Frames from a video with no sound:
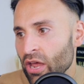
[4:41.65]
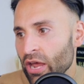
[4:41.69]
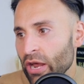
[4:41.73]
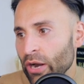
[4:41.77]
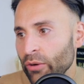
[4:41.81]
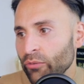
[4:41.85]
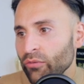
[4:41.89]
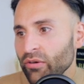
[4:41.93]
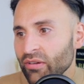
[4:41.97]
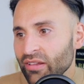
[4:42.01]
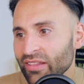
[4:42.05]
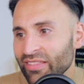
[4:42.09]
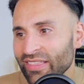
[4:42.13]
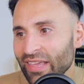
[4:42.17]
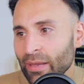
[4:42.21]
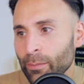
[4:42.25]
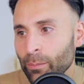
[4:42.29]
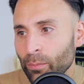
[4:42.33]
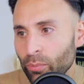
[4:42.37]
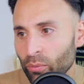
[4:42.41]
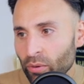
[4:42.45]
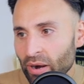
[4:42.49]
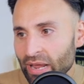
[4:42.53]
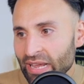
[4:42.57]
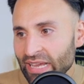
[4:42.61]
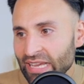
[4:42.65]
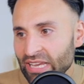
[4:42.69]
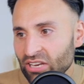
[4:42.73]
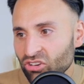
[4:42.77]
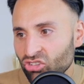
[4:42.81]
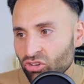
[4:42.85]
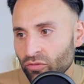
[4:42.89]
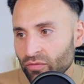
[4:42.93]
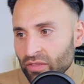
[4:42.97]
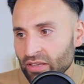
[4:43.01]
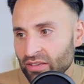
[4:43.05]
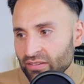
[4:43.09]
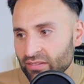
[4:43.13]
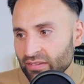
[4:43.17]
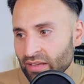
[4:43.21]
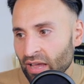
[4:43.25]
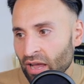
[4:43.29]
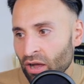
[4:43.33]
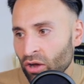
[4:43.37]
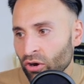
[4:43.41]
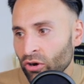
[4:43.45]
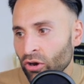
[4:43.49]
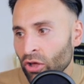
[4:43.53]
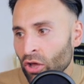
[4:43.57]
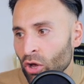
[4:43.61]
And really they break each of these
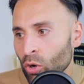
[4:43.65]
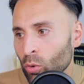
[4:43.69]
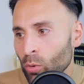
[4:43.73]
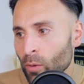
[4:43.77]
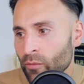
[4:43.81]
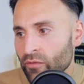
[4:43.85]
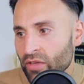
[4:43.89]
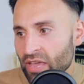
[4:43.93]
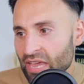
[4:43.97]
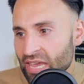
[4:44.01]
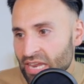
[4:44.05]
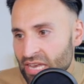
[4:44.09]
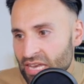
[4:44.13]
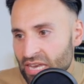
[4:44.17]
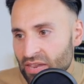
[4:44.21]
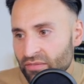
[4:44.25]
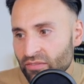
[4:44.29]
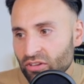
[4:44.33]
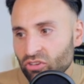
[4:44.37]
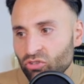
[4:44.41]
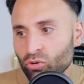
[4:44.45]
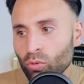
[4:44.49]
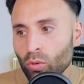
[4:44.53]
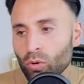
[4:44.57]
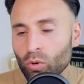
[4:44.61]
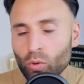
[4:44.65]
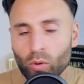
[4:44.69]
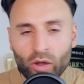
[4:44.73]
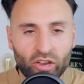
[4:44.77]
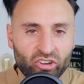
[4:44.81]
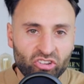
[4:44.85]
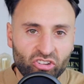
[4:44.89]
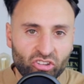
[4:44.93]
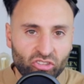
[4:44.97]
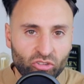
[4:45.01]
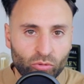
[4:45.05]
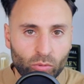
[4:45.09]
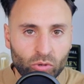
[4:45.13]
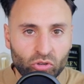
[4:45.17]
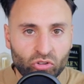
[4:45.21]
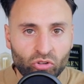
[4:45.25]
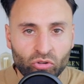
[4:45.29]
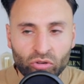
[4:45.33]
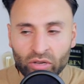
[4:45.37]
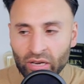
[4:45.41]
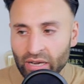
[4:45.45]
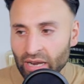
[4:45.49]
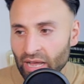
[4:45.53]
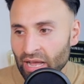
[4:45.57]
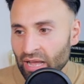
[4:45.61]
down with individual questions which
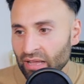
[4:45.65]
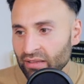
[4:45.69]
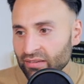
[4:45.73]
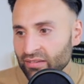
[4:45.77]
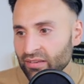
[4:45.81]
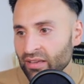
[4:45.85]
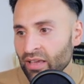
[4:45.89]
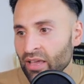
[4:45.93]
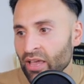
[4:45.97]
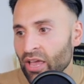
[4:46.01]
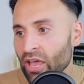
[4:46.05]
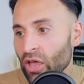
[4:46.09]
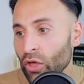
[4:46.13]
you can ask